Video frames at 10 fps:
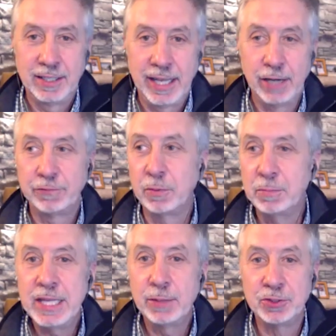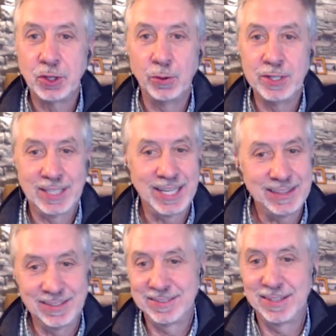And for me, it was always like
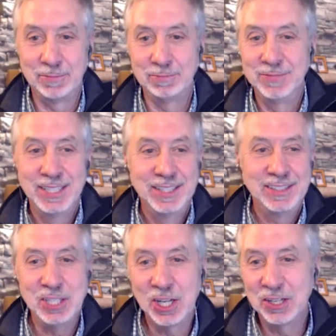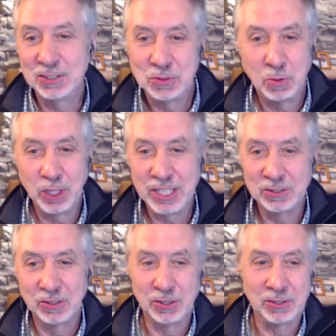there's some young 20
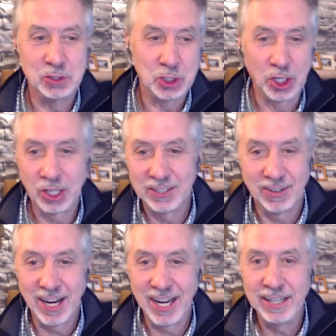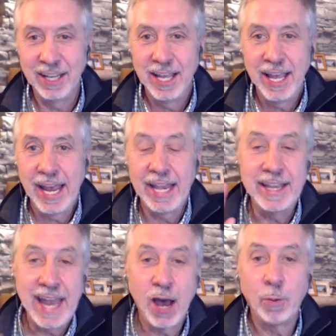year old jerk, right? And
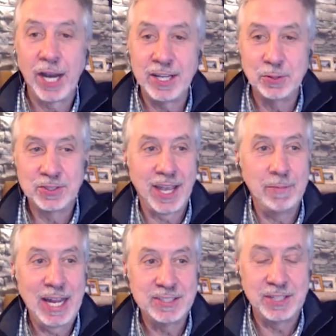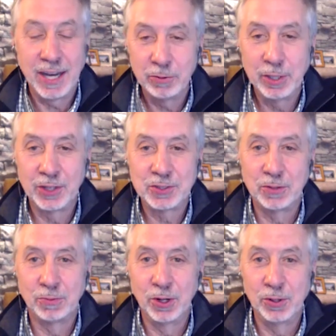now what I do is I imagine everyone else on
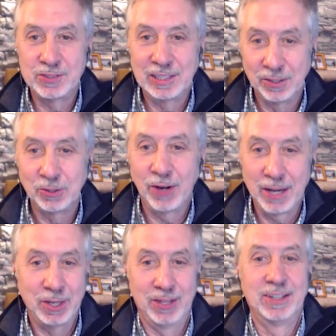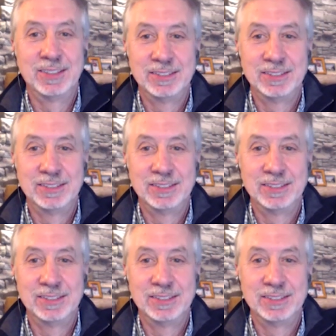the road is a little grandmother.